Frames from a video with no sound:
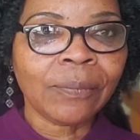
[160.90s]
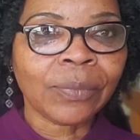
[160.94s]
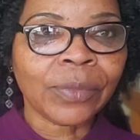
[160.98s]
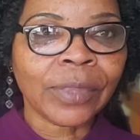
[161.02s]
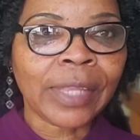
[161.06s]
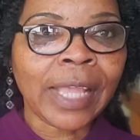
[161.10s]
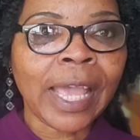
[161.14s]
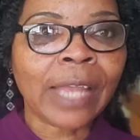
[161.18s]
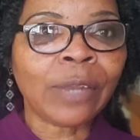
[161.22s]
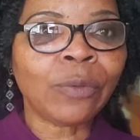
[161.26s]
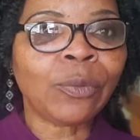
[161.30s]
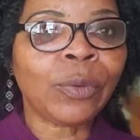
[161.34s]

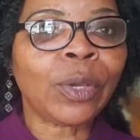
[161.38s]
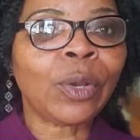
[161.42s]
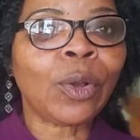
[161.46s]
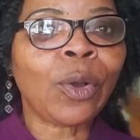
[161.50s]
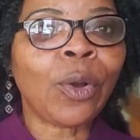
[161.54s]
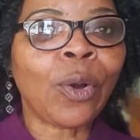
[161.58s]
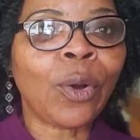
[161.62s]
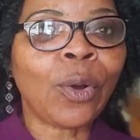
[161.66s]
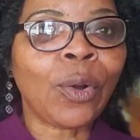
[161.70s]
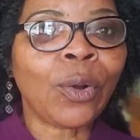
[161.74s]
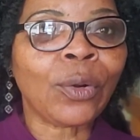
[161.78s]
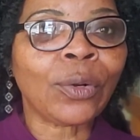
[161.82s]
That we
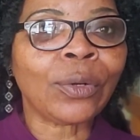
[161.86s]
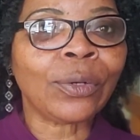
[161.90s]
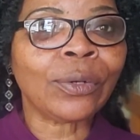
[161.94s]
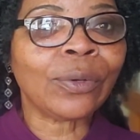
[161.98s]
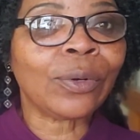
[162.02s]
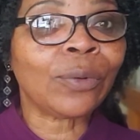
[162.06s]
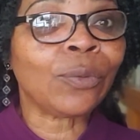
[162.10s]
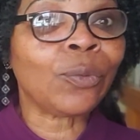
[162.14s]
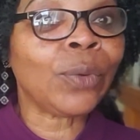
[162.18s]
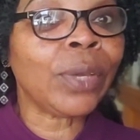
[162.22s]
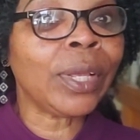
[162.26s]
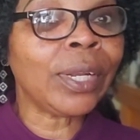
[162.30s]
call
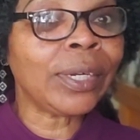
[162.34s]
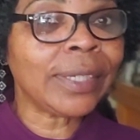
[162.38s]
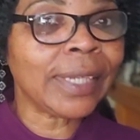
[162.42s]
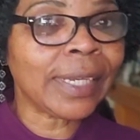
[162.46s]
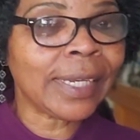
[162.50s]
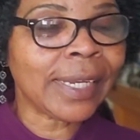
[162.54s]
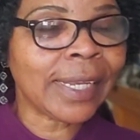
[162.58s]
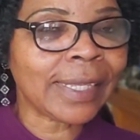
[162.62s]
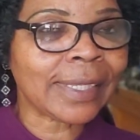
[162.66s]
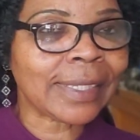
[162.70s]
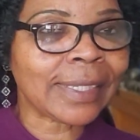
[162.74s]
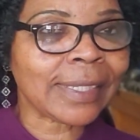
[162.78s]

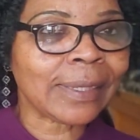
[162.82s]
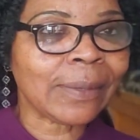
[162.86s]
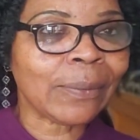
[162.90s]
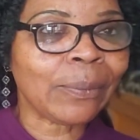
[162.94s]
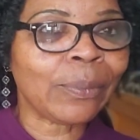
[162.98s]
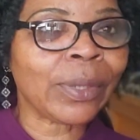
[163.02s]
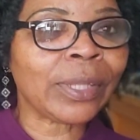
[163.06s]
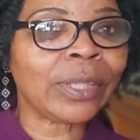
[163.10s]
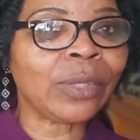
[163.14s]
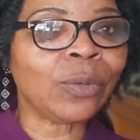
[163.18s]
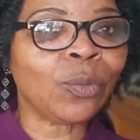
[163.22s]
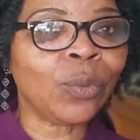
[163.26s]
wilderness.
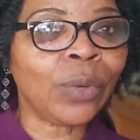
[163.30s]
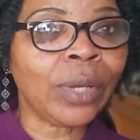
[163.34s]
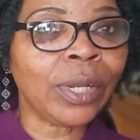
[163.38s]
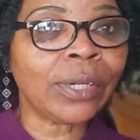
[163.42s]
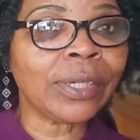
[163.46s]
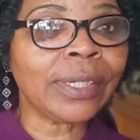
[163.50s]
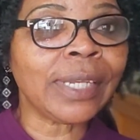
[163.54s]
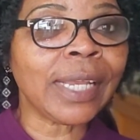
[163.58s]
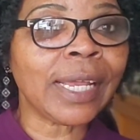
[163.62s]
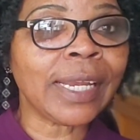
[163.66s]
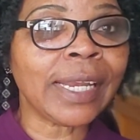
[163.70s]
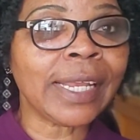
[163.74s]
But the
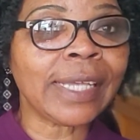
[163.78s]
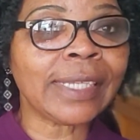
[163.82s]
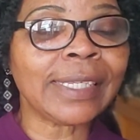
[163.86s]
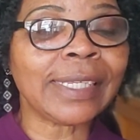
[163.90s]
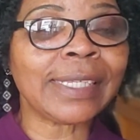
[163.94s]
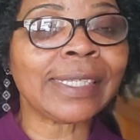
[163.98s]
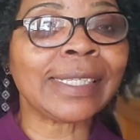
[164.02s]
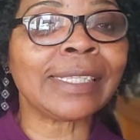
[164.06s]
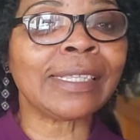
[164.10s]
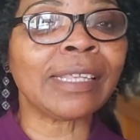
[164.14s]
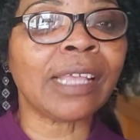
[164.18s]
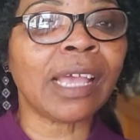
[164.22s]
wilderness
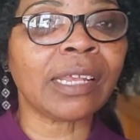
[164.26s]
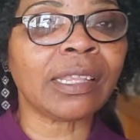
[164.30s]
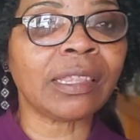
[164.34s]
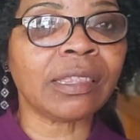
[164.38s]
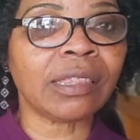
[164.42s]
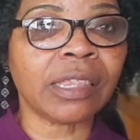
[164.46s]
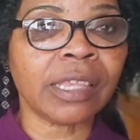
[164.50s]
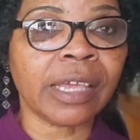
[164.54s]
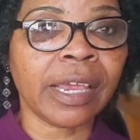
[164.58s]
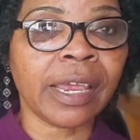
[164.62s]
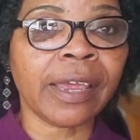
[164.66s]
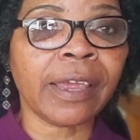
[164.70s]
is not
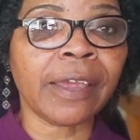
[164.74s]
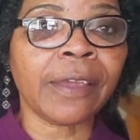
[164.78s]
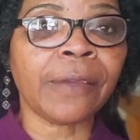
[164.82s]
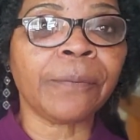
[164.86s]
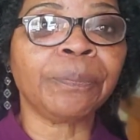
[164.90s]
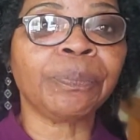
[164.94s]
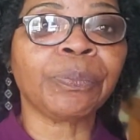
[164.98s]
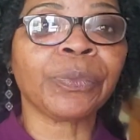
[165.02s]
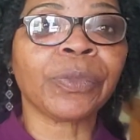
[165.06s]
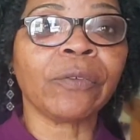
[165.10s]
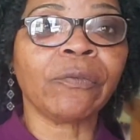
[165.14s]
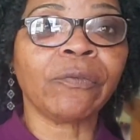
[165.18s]
there
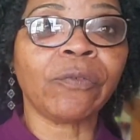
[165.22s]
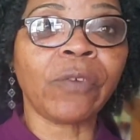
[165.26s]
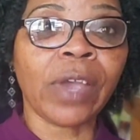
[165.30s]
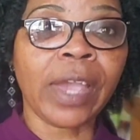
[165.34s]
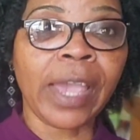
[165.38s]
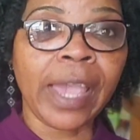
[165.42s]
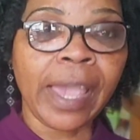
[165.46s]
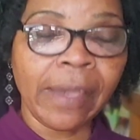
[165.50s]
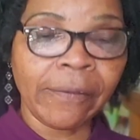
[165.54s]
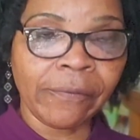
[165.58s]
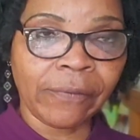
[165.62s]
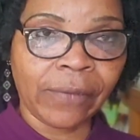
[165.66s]

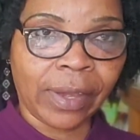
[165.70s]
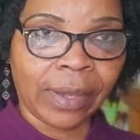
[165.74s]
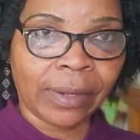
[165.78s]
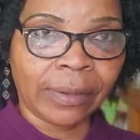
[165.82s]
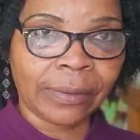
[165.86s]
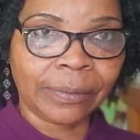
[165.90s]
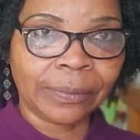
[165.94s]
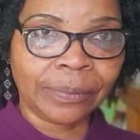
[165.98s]
forever.